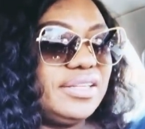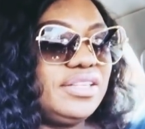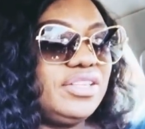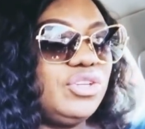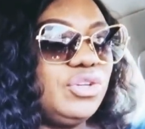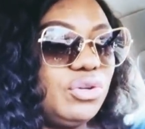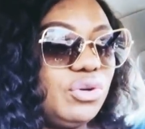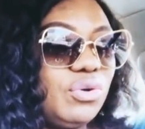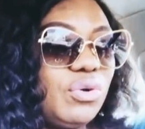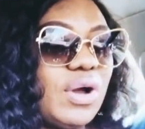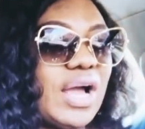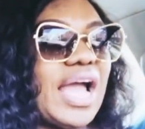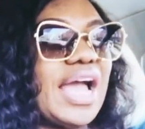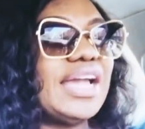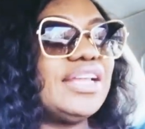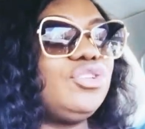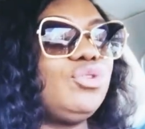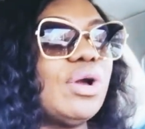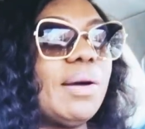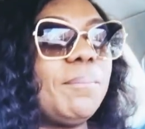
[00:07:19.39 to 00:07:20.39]
you know,
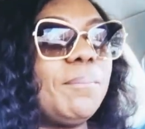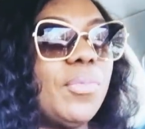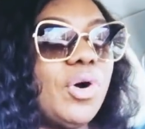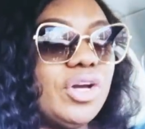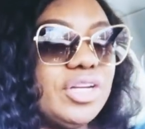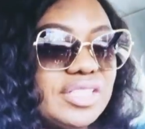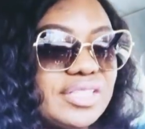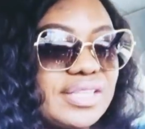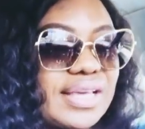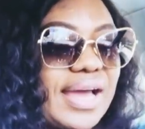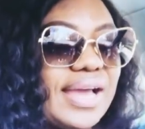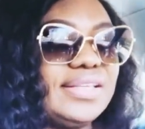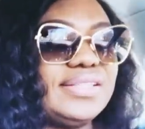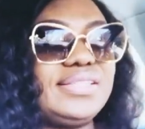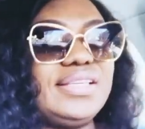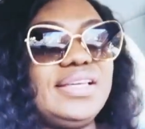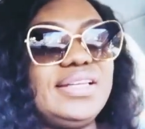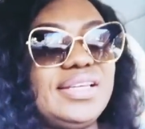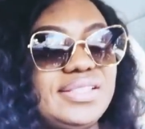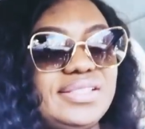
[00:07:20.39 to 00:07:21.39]
and you are
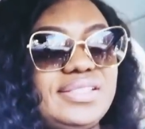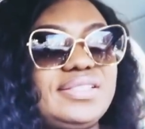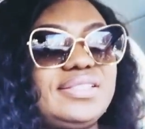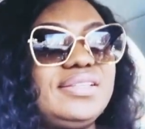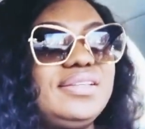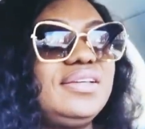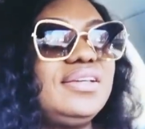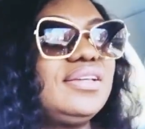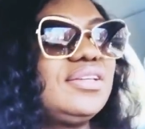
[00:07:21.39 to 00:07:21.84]
monetizing it.